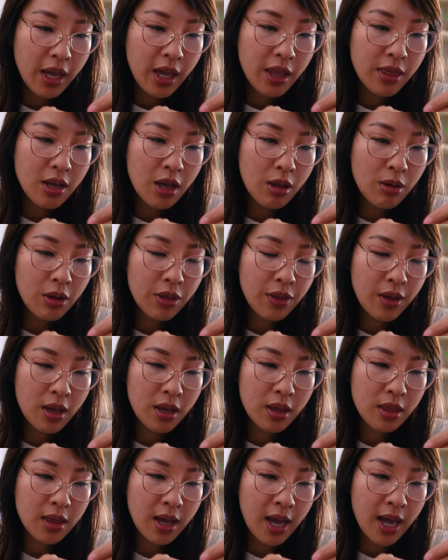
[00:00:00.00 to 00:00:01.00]
And the other
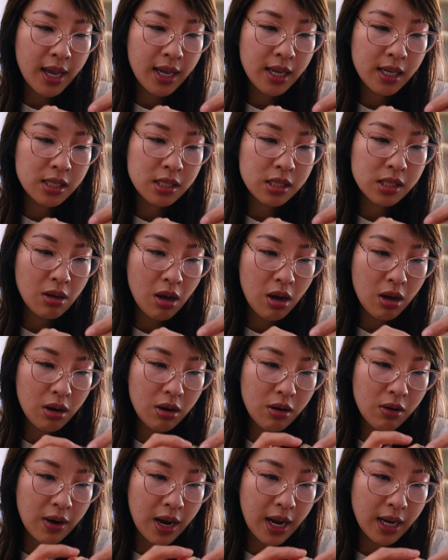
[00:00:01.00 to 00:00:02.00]
thing that is not
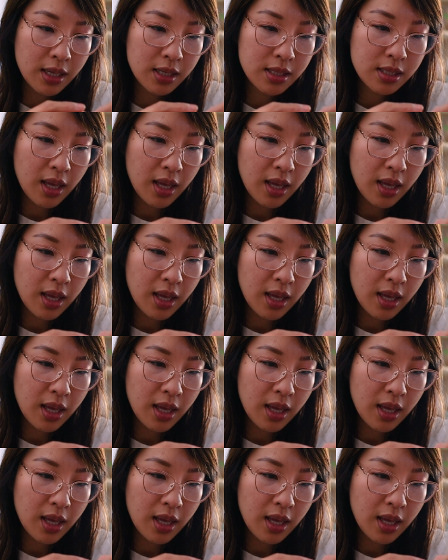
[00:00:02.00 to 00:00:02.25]
correct